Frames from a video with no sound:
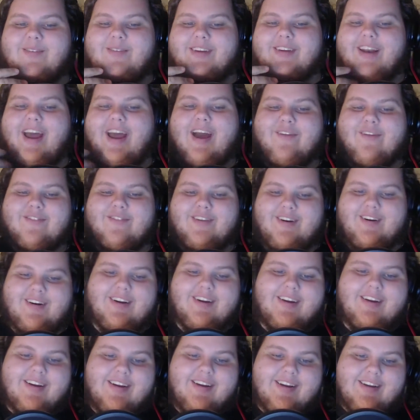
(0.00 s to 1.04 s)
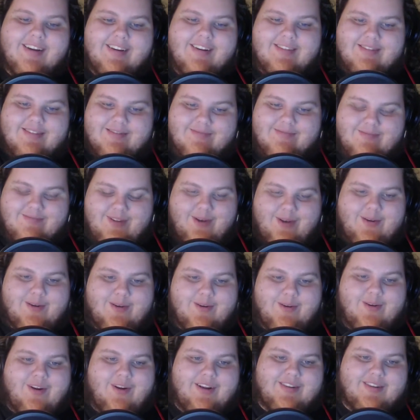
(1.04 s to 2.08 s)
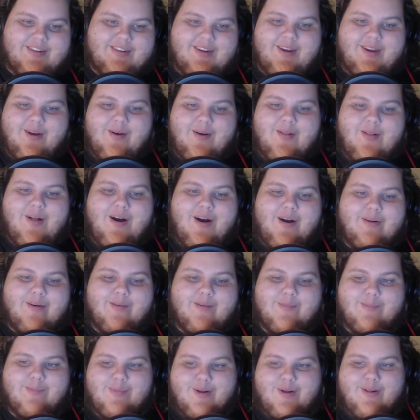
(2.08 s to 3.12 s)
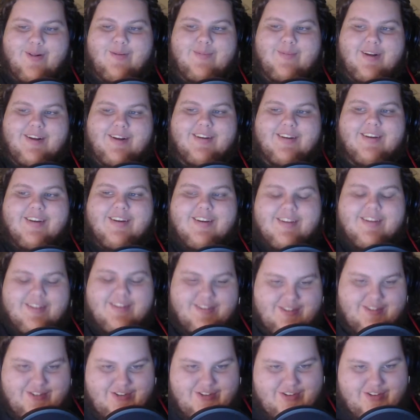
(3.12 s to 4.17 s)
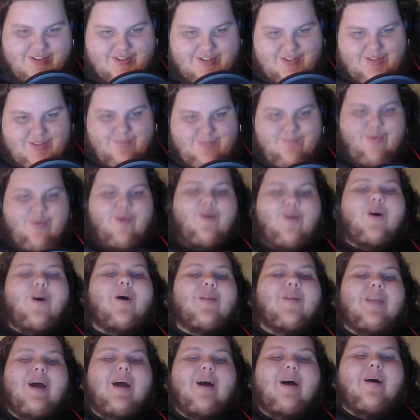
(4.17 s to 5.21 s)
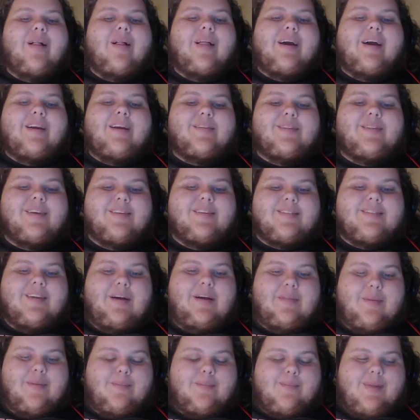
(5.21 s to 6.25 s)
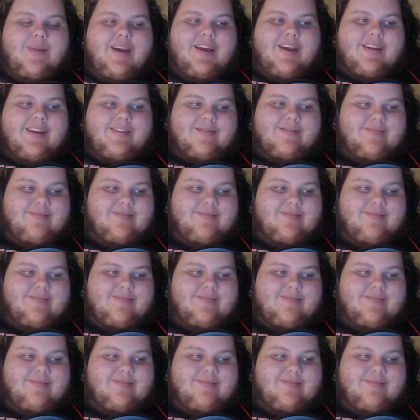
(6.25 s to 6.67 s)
after Goku agrees to go along with Bulma. She's sprawled out like this on the bed,